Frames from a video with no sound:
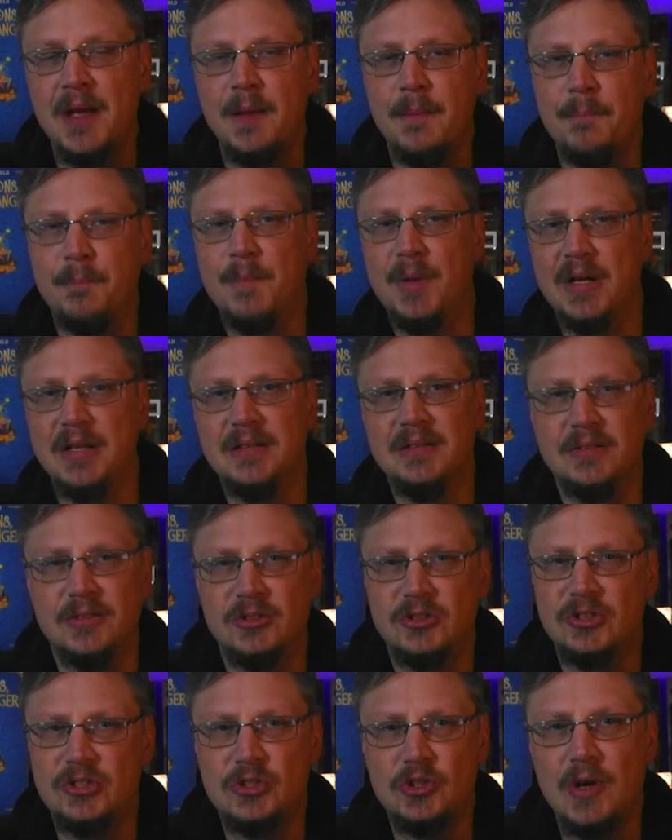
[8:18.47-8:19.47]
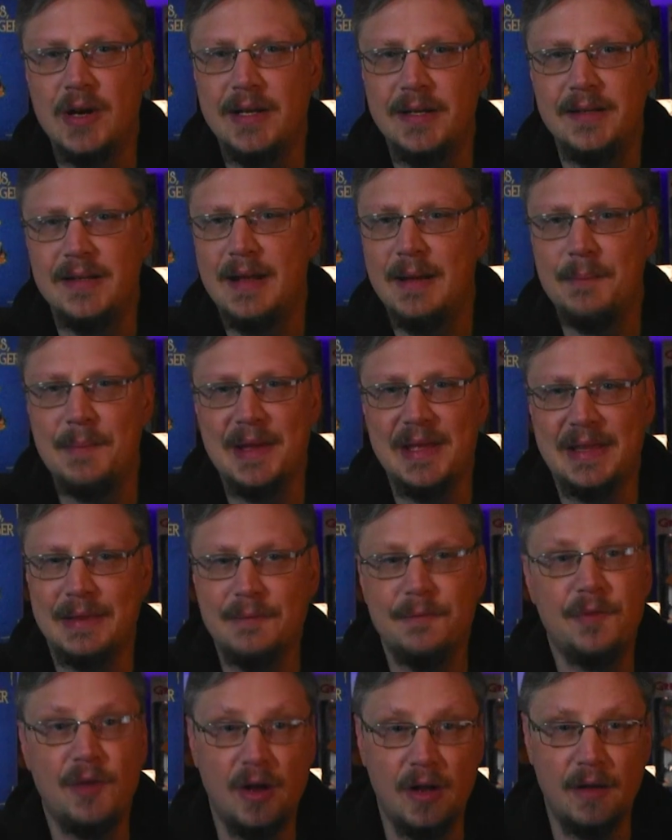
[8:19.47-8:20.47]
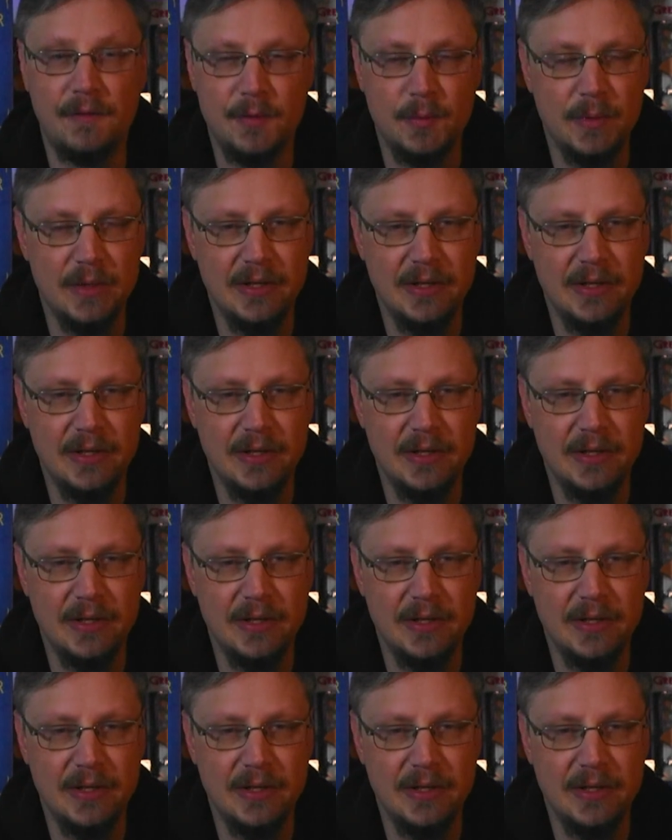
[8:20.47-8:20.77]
But you're just trying to not make them fall off the wheel.